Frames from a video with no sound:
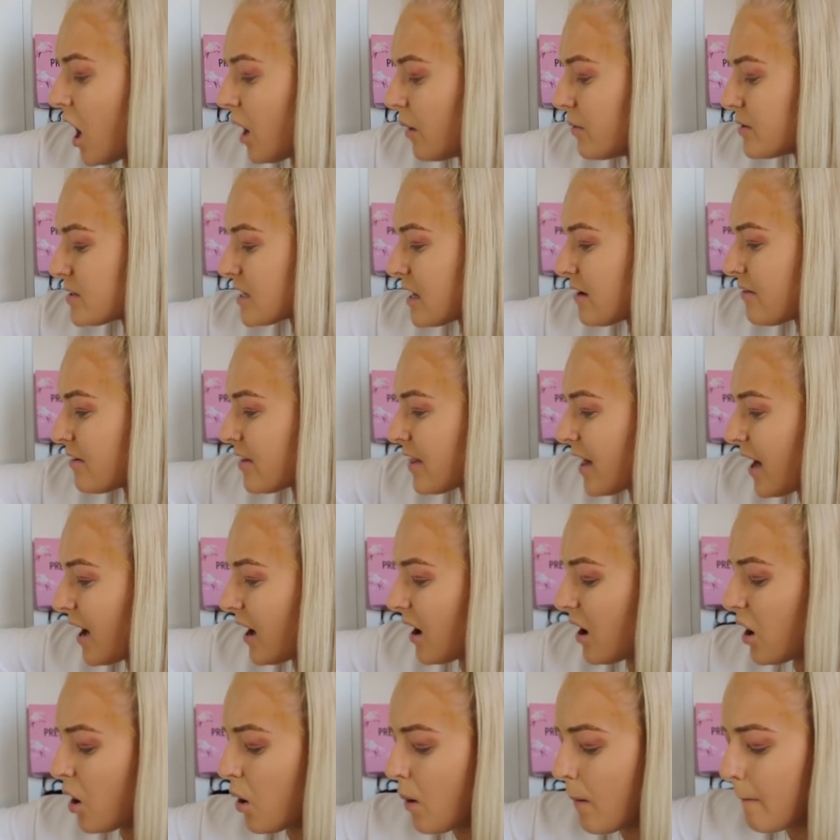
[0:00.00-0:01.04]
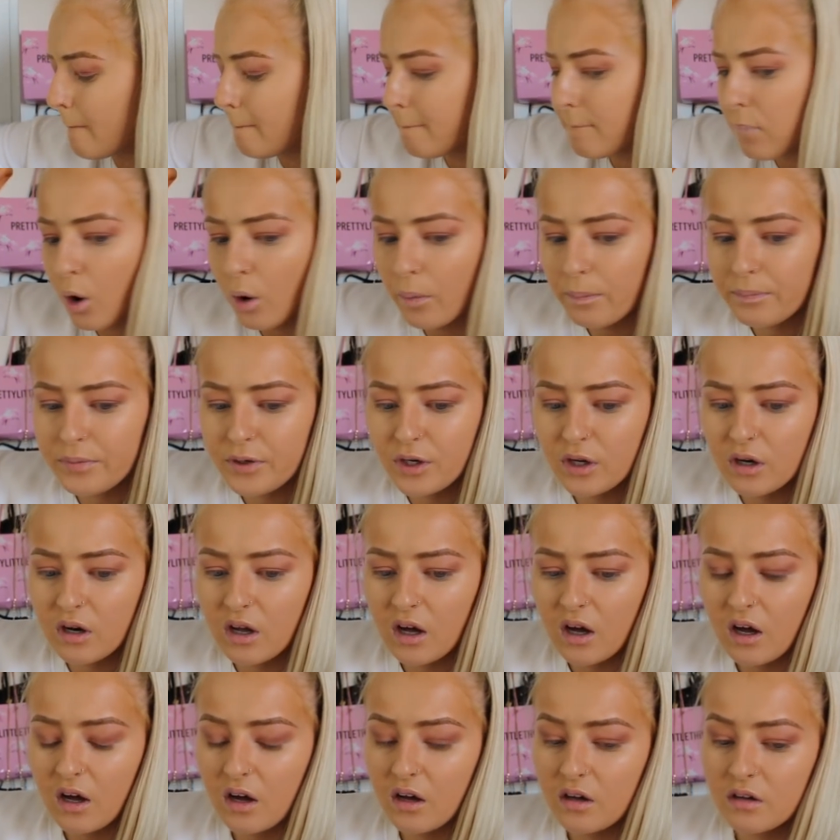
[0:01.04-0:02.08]
I was never that
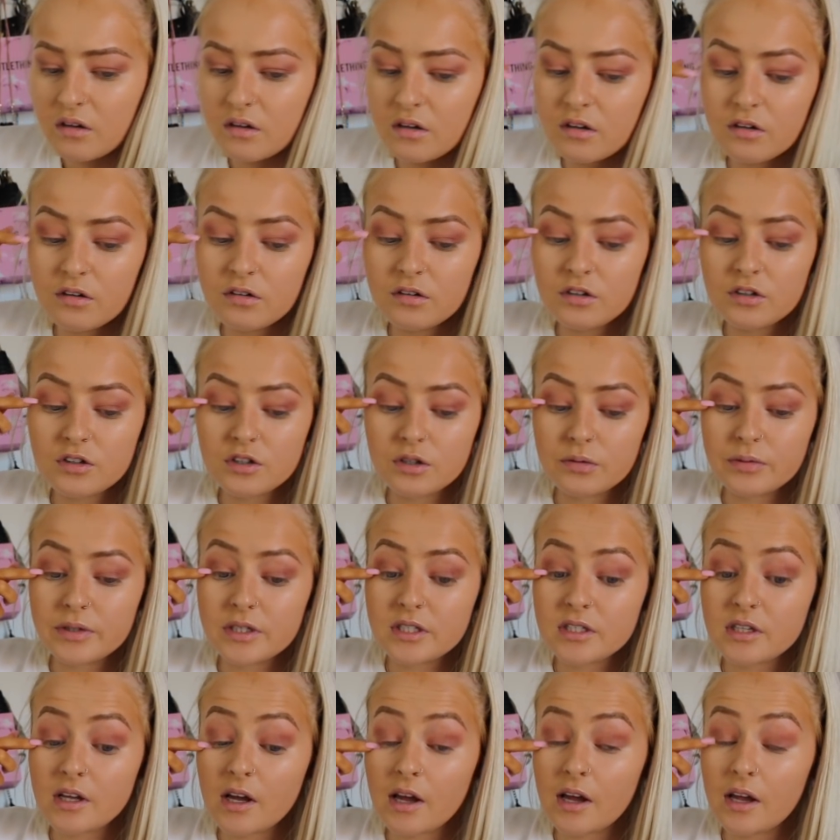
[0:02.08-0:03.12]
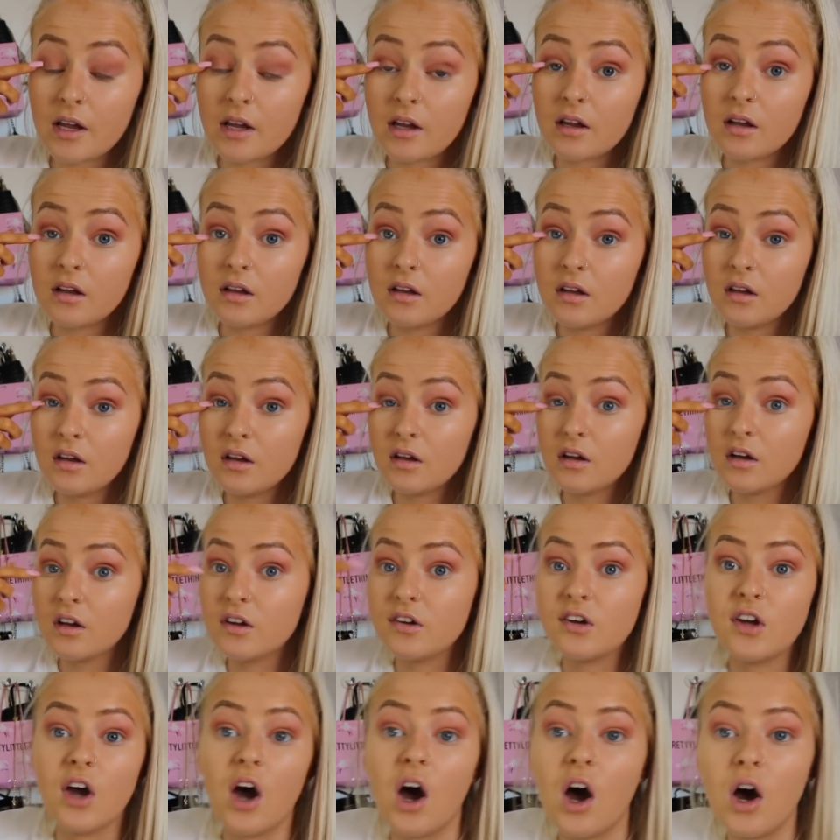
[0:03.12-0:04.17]
popular, shall we say,
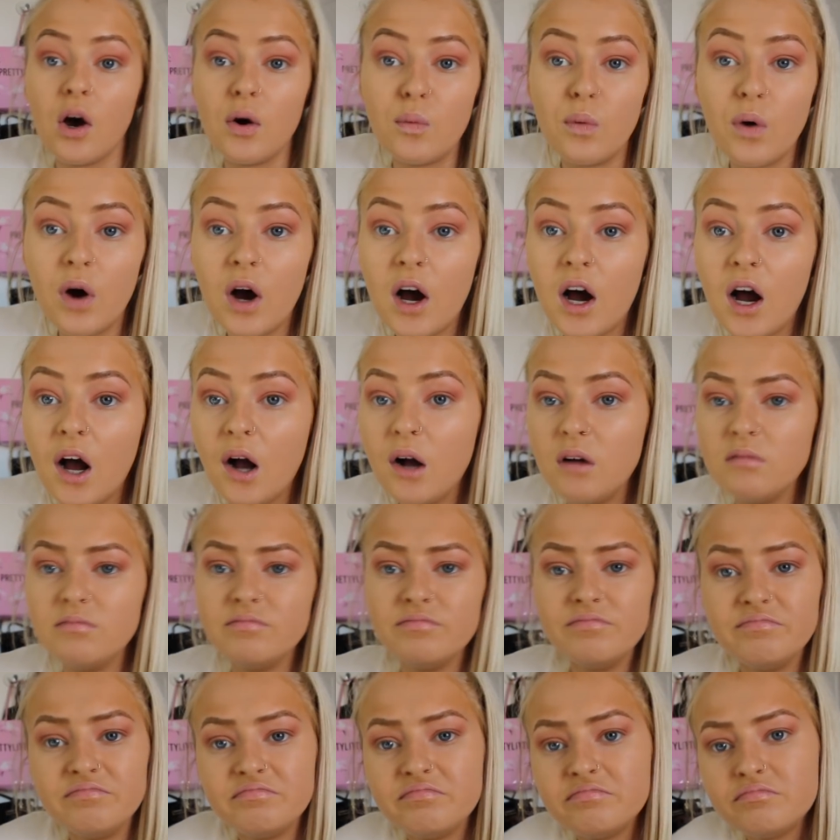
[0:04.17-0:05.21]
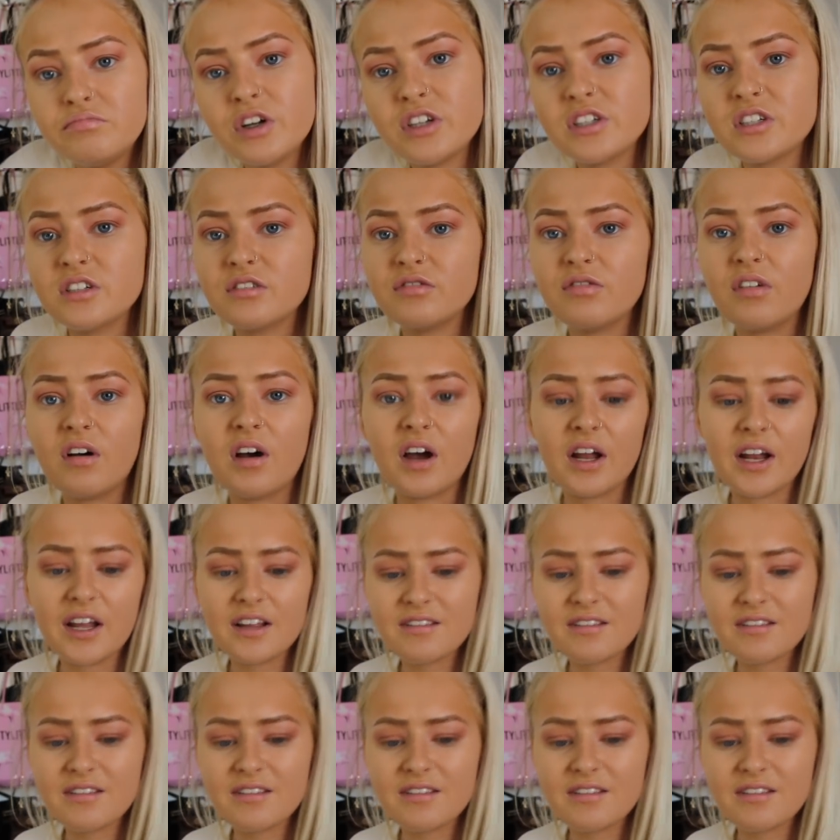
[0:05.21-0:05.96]
girl, which is fine.